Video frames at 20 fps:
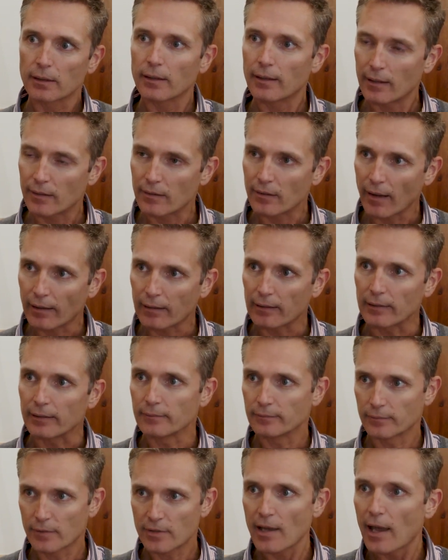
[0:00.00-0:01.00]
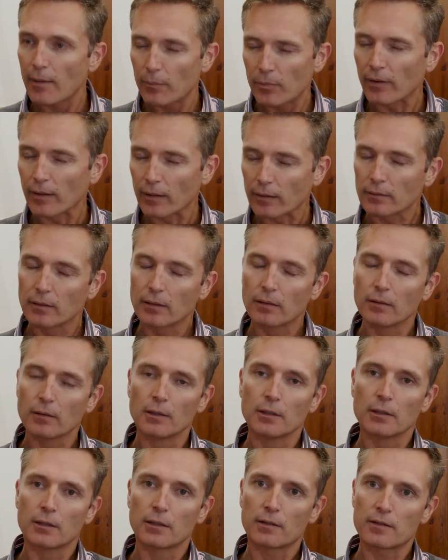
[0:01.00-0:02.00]
Exactly, same thing.
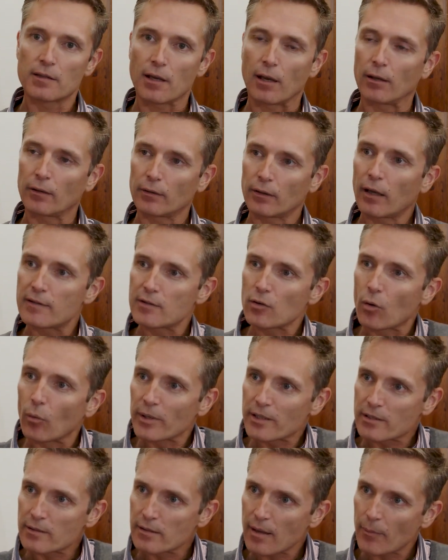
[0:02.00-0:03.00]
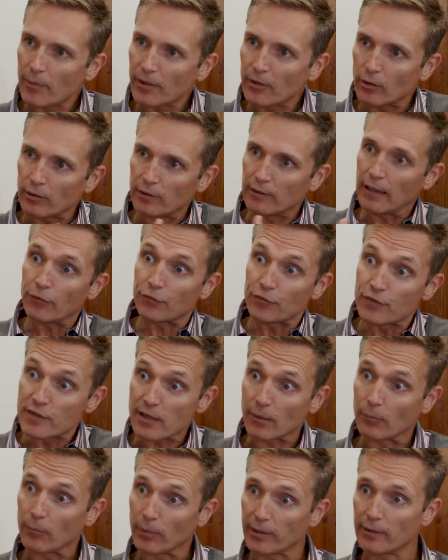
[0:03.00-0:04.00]
So it's almost something you'd gift
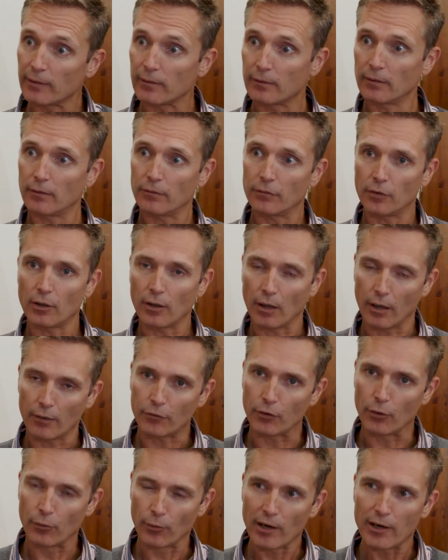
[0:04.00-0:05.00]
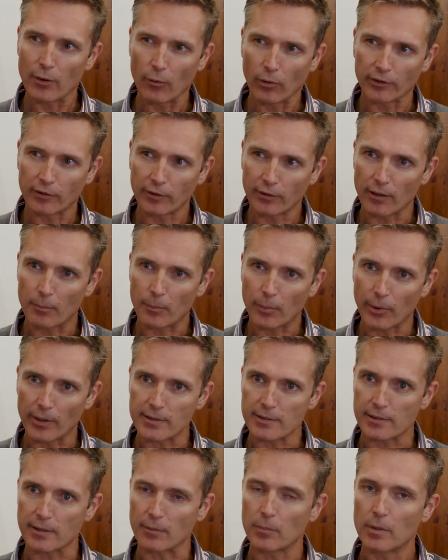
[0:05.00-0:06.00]
somebody, if you know, if you really wanted to
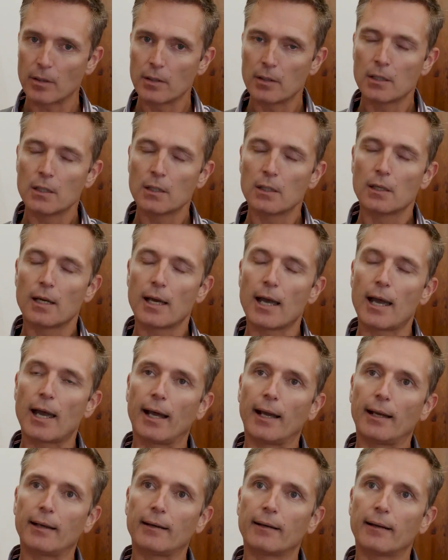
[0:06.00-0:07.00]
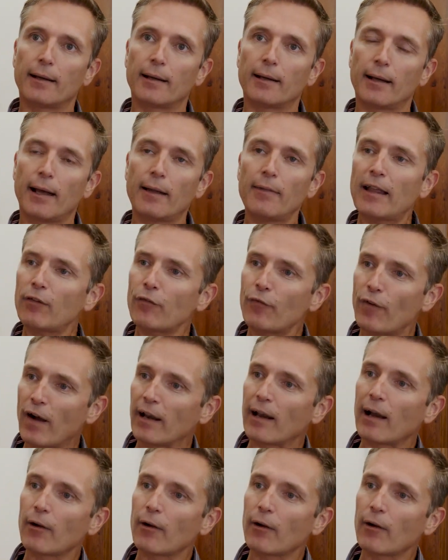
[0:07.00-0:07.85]
impress them, and uh, and that's fine.